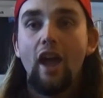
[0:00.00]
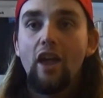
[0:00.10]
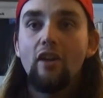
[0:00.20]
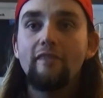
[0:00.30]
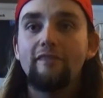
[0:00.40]

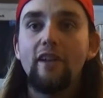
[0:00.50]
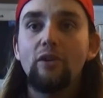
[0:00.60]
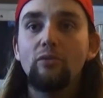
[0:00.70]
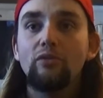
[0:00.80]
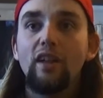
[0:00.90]
And I
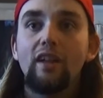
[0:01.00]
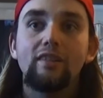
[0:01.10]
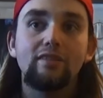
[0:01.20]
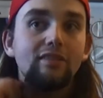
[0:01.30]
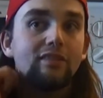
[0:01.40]
feel
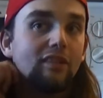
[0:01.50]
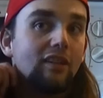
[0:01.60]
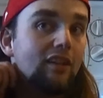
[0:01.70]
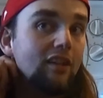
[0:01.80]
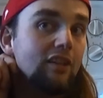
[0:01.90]
that
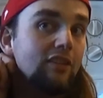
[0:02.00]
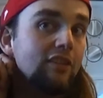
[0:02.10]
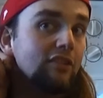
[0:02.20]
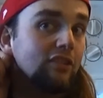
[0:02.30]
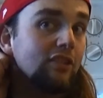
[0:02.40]

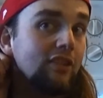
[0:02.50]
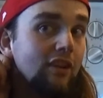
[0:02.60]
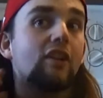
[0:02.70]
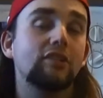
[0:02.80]
there